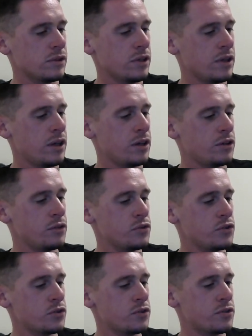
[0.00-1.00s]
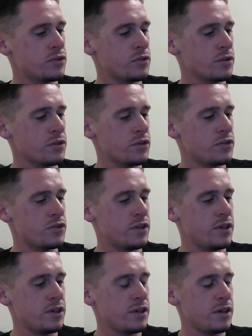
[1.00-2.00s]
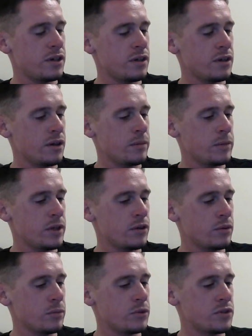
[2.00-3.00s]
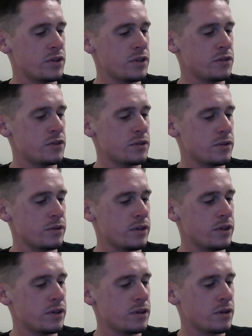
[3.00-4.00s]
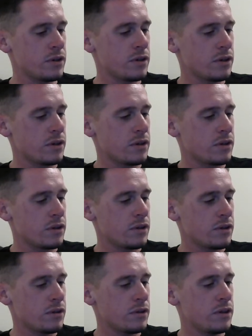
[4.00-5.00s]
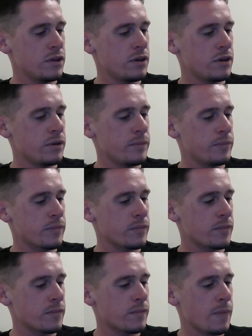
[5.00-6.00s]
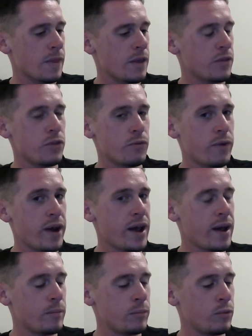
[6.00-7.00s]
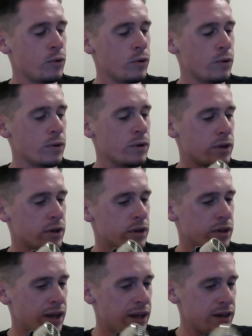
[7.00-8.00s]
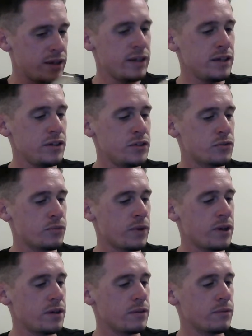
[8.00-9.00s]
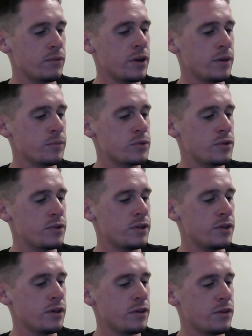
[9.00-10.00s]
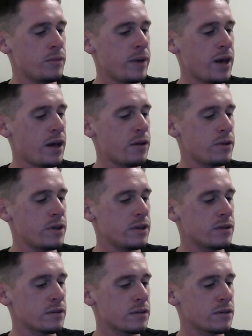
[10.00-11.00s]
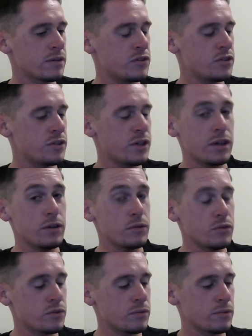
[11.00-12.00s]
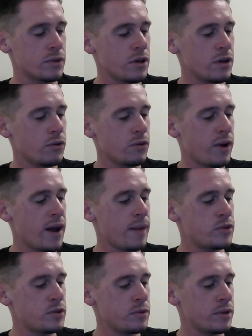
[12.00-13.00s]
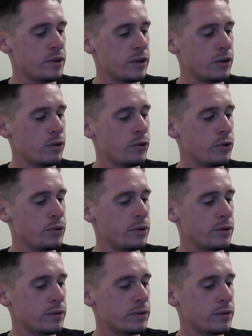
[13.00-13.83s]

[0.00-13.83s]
And you'll start to see, I mean, almost instantly, the um, the wrap will adhere right right up to the uh, the battery. Stick, it'll grab to it like glue.